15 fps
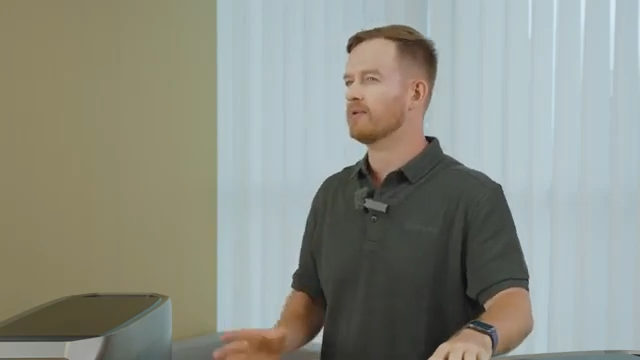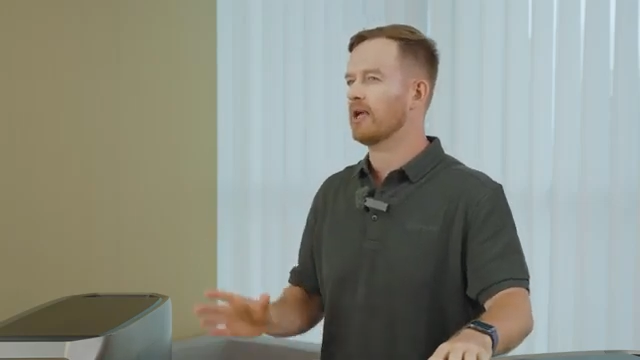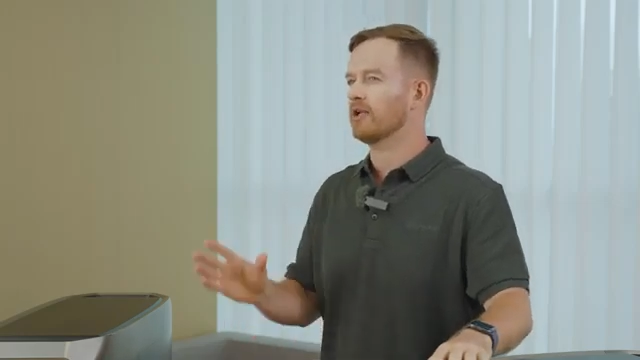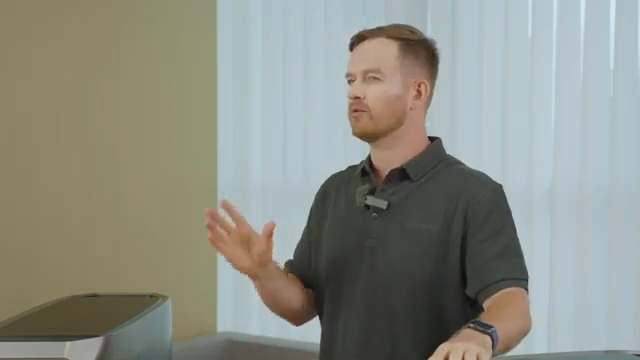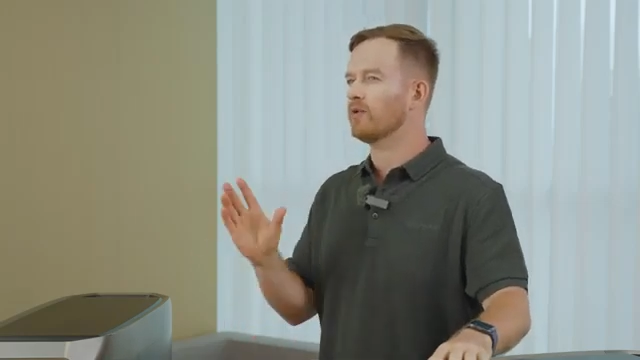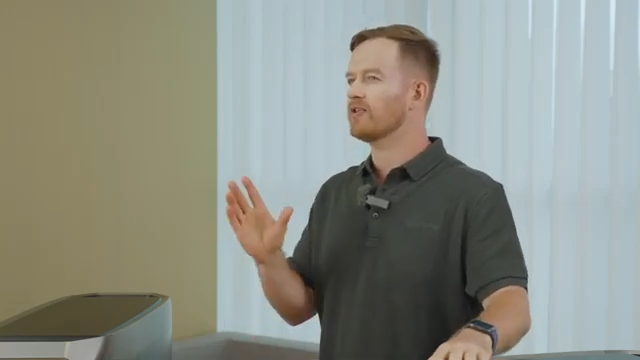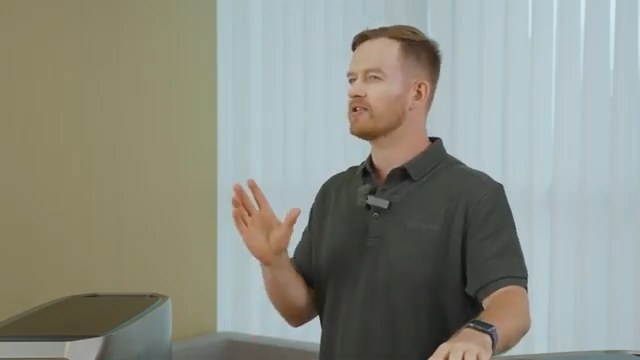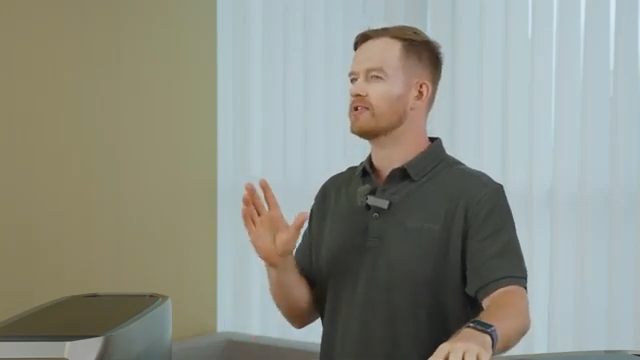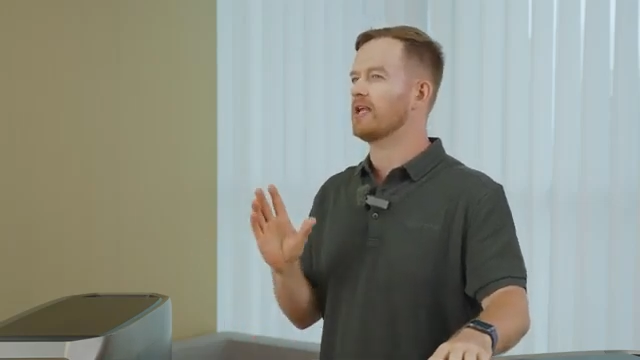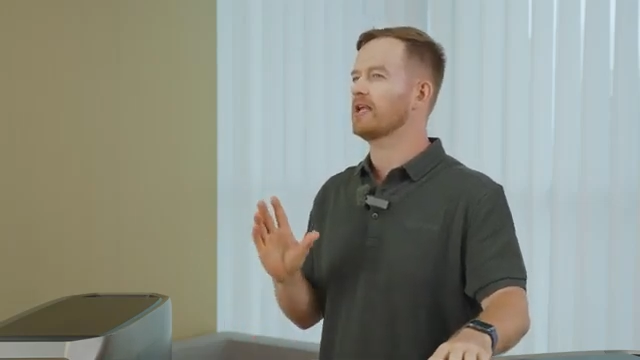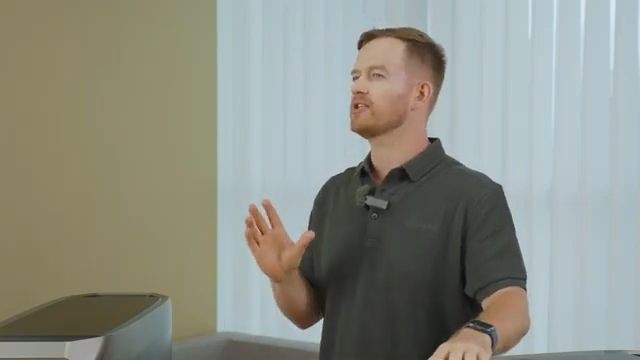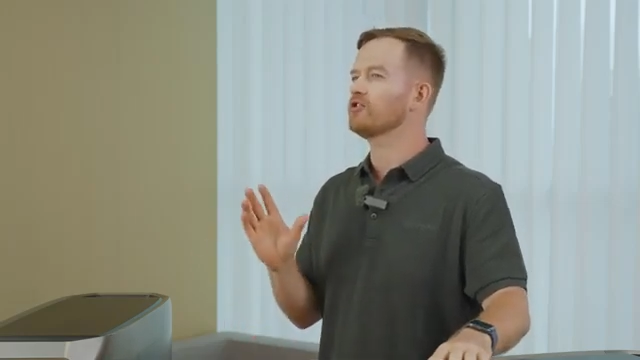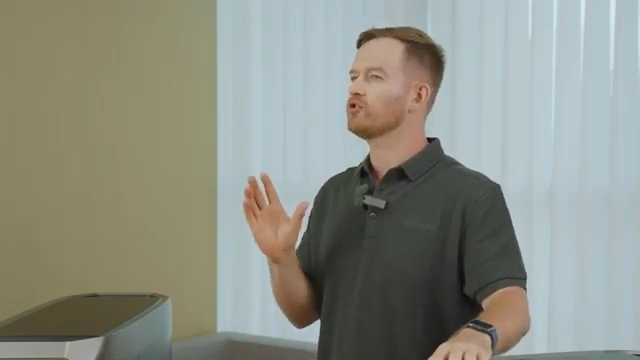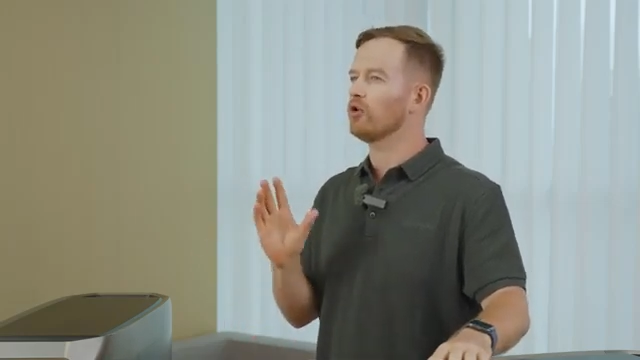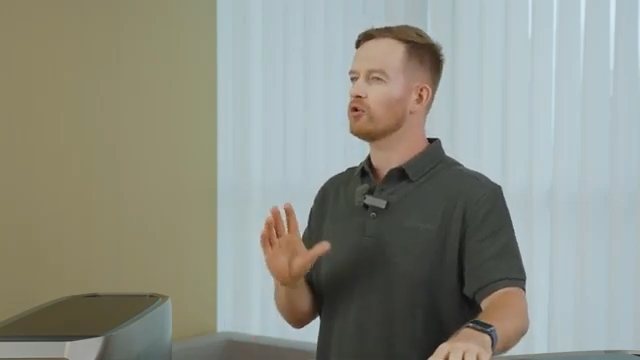can
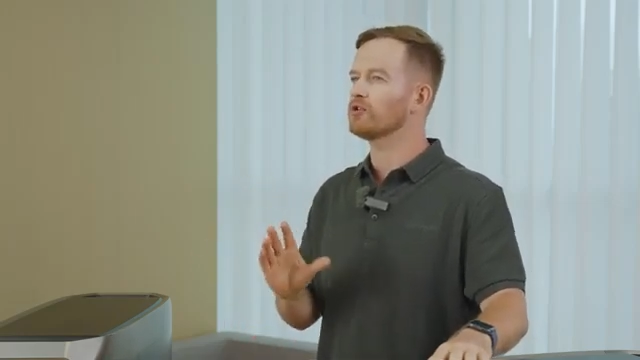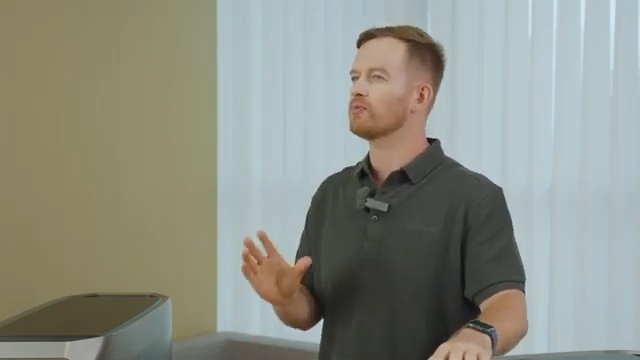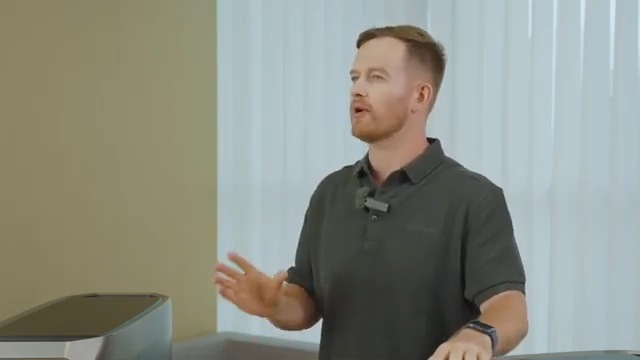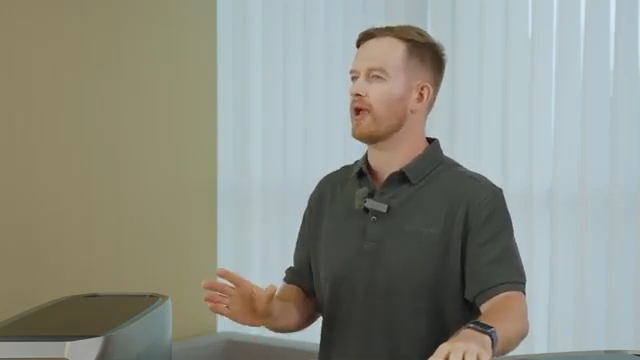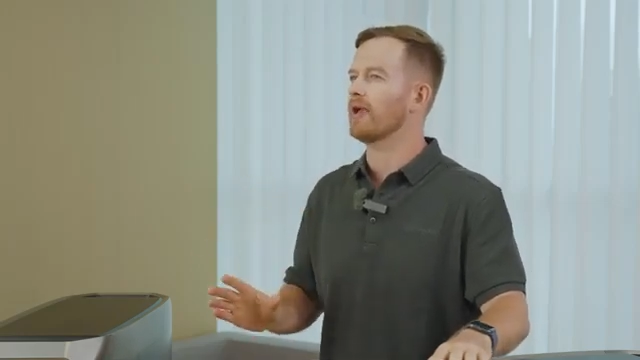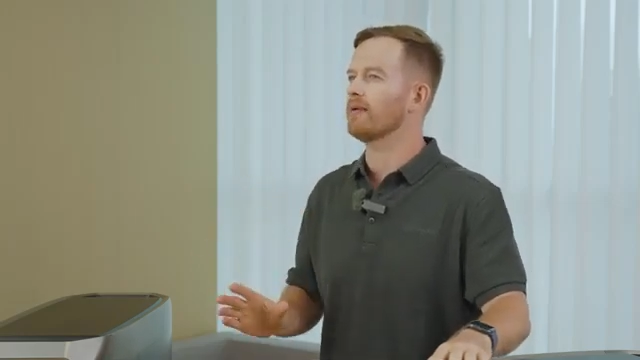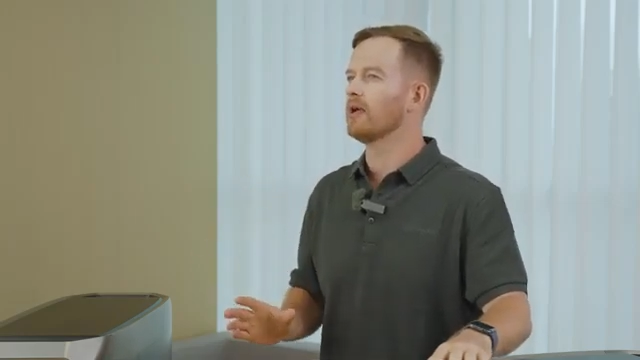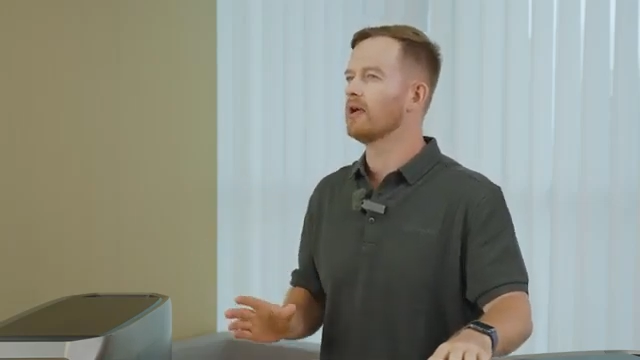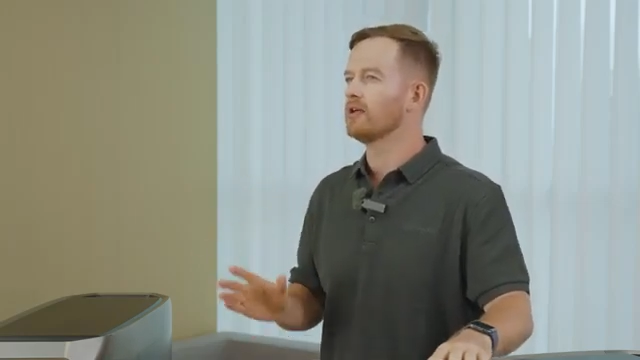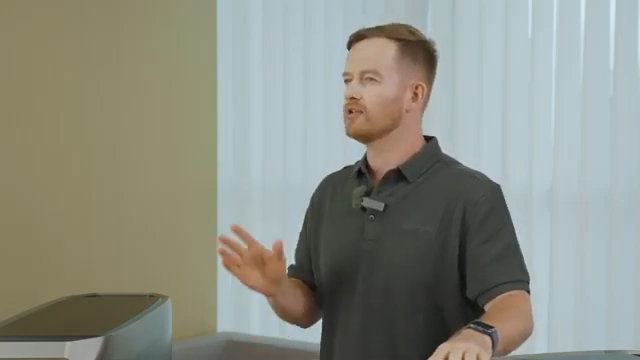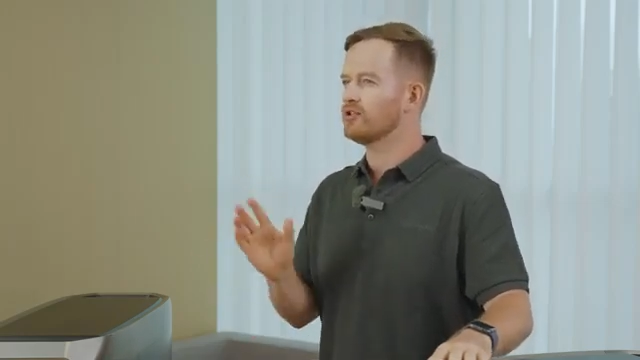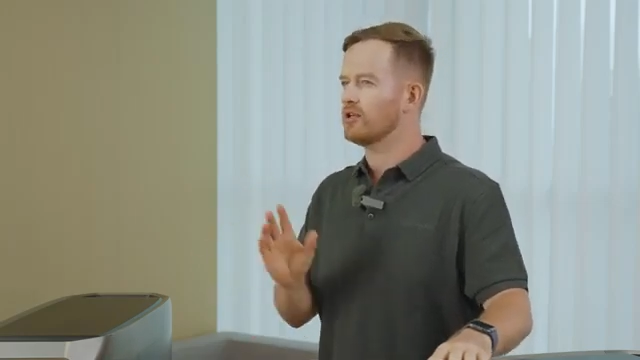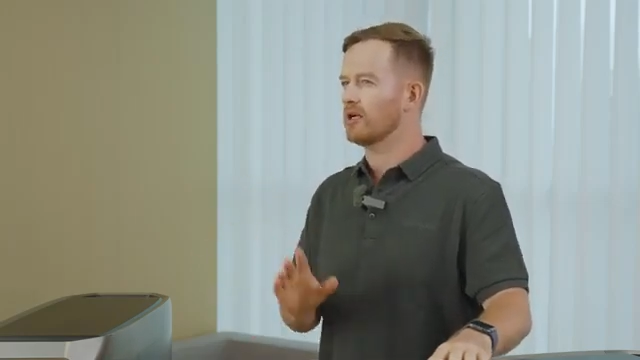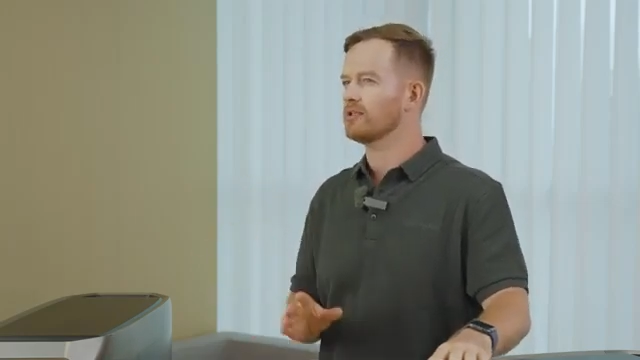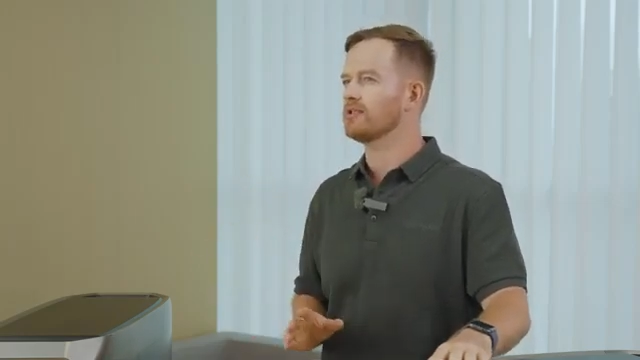withstand soil spray,
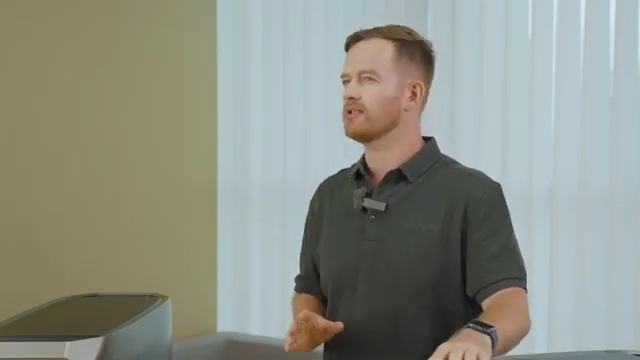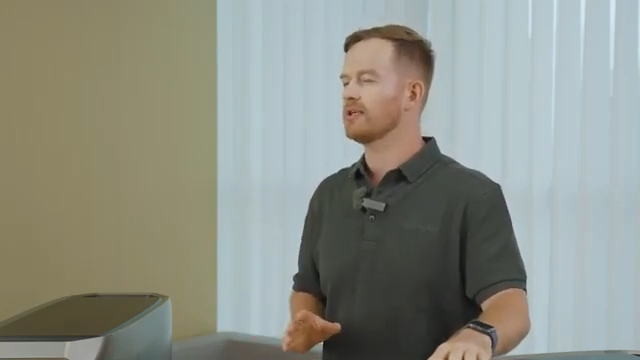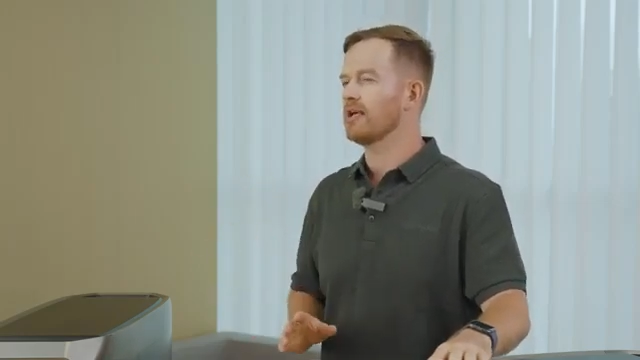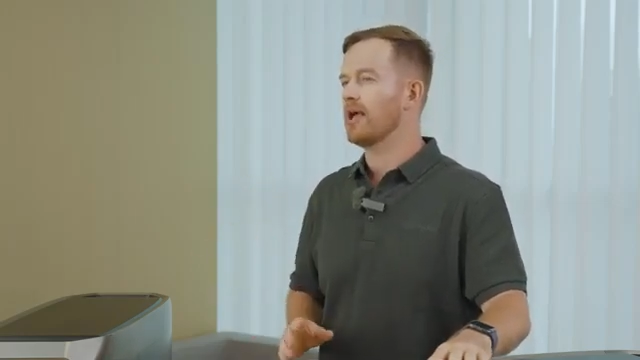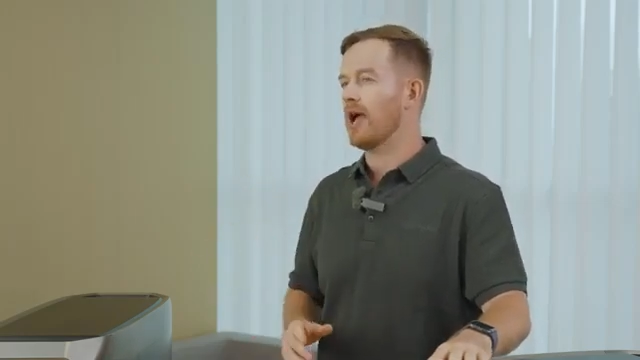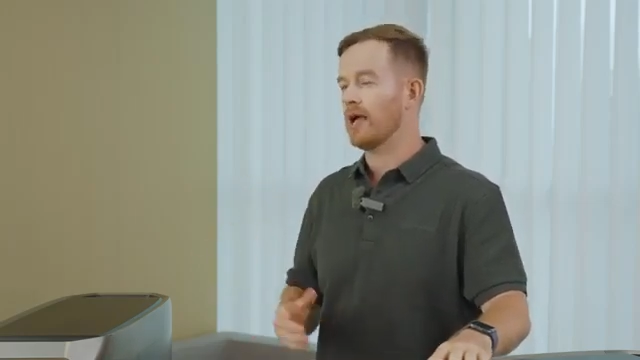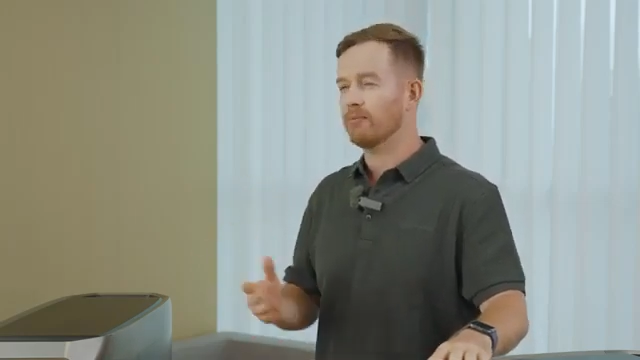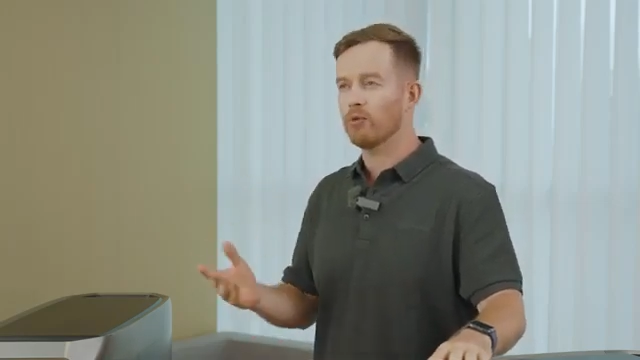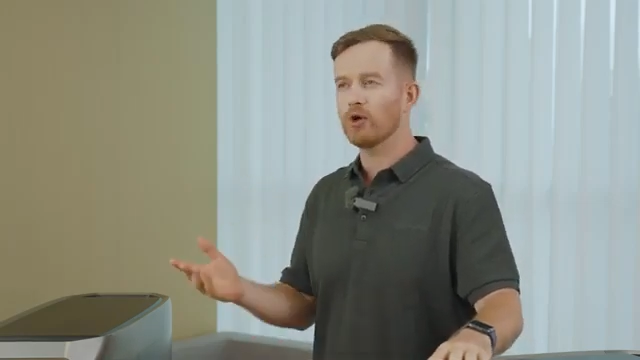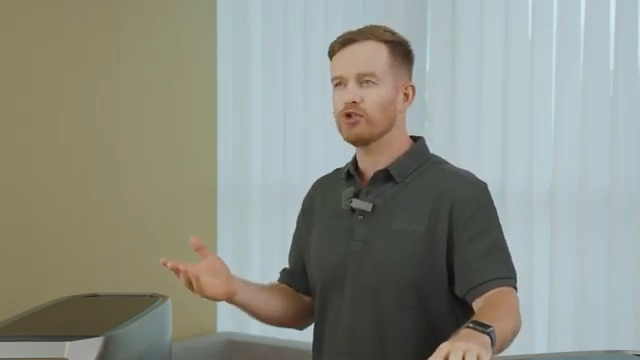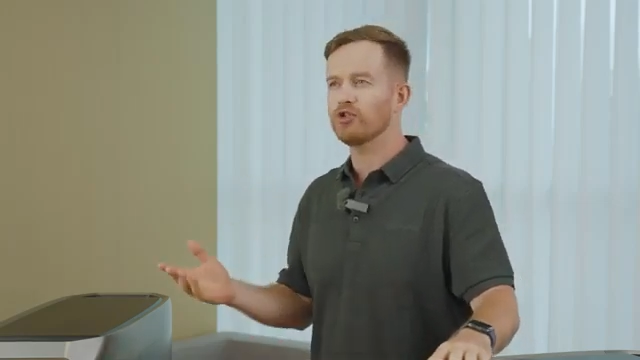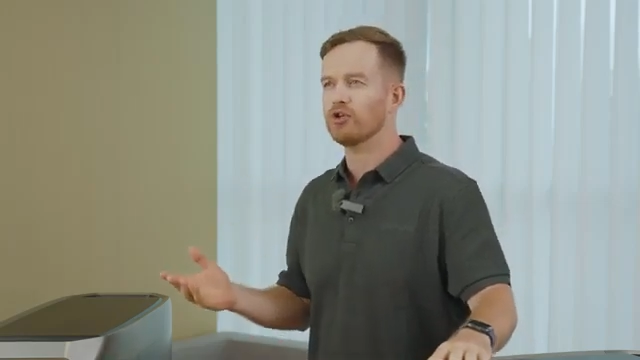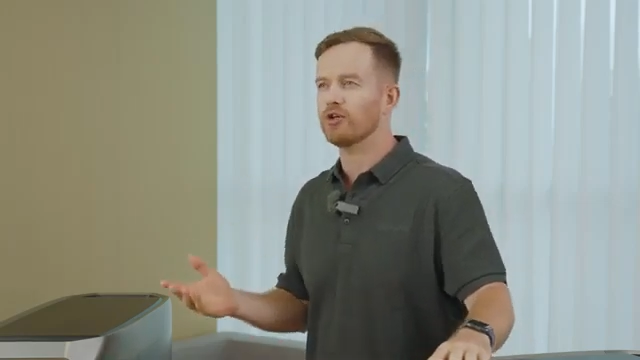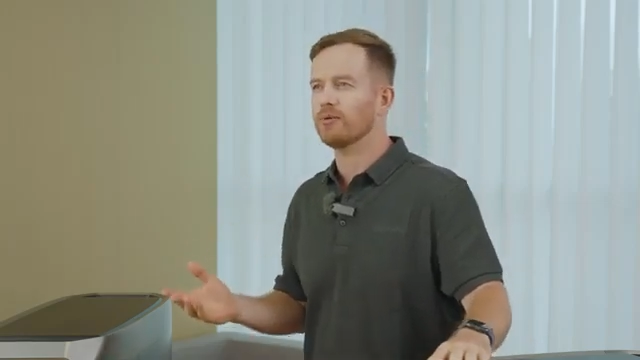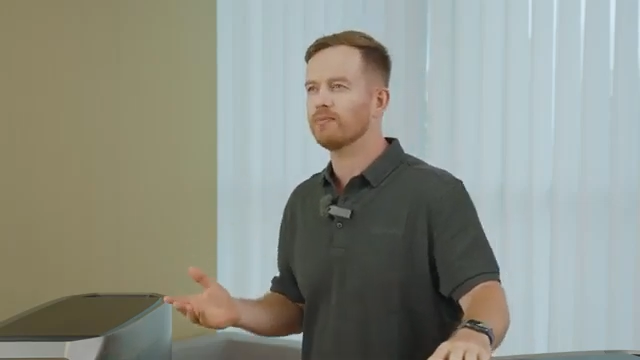dust, and
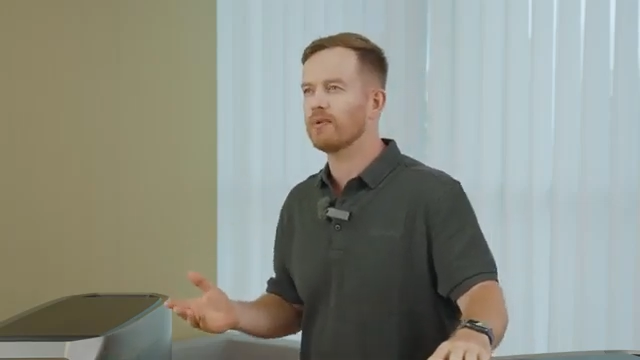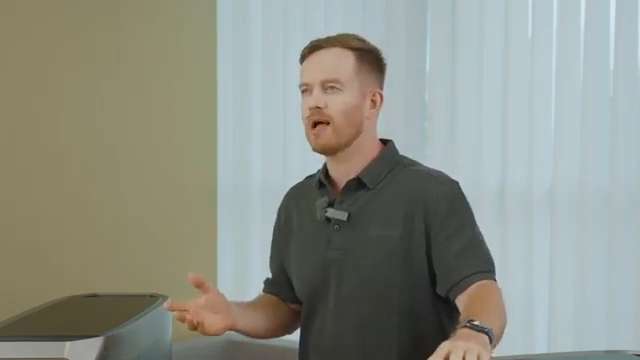moisture.